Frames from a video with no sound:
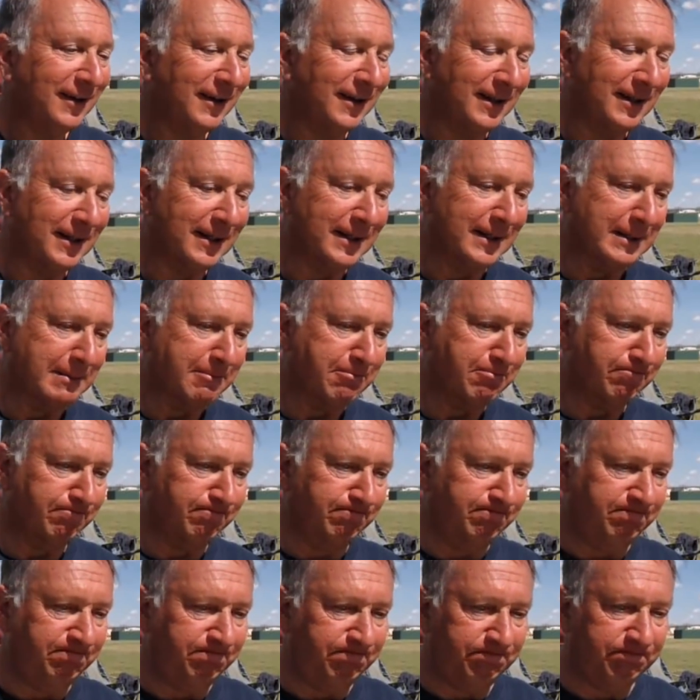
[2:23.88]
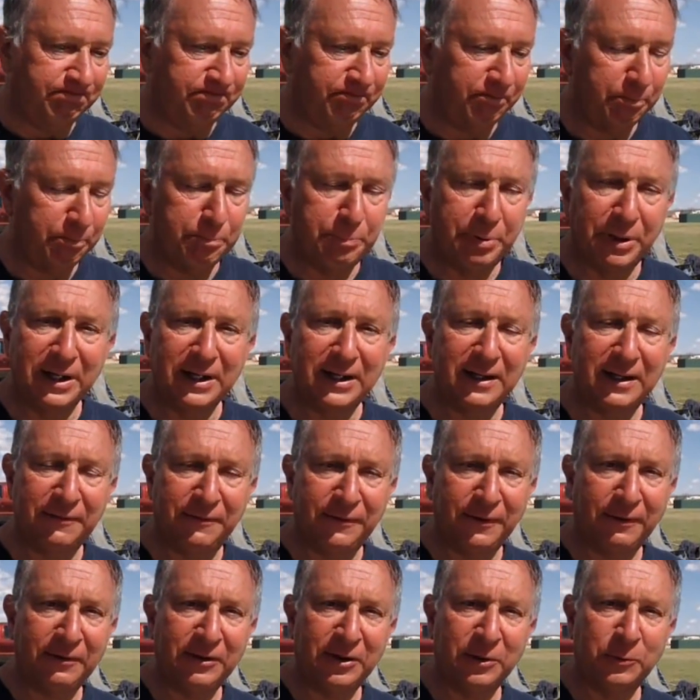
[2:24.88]
But
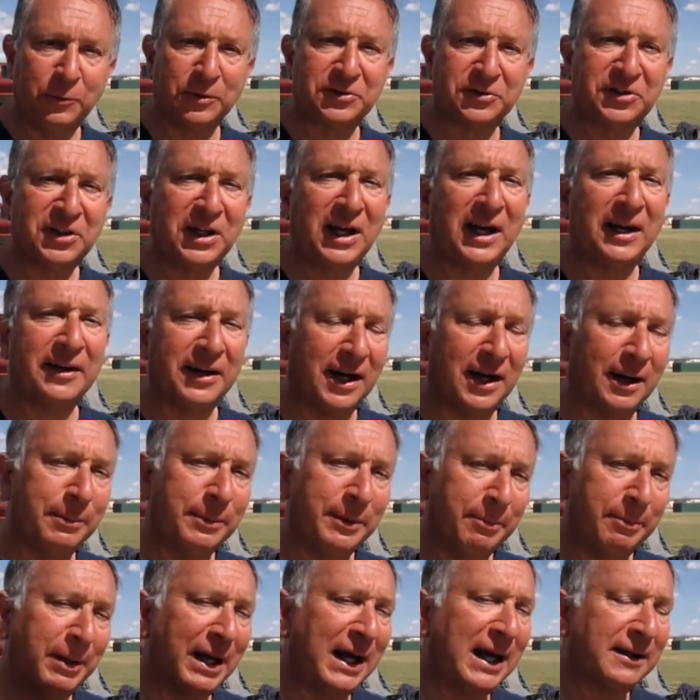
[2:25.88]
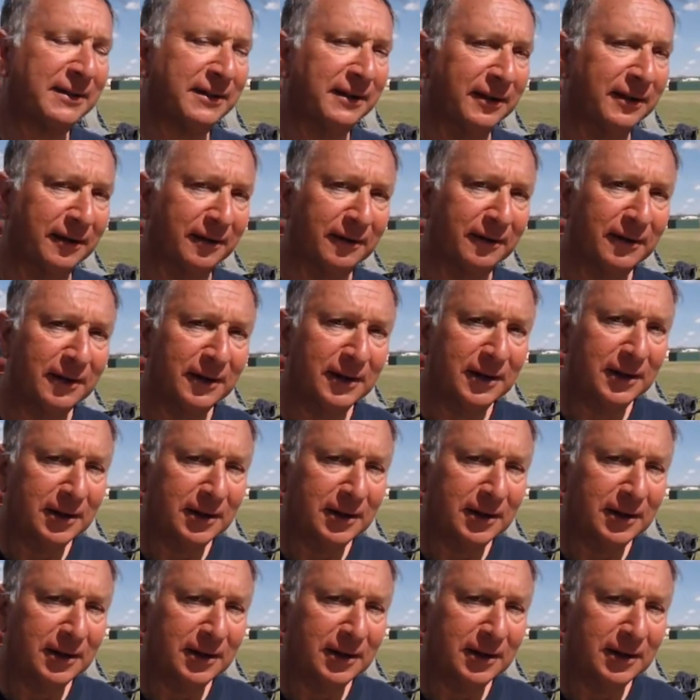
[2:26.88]
if everything works out, I'll be back there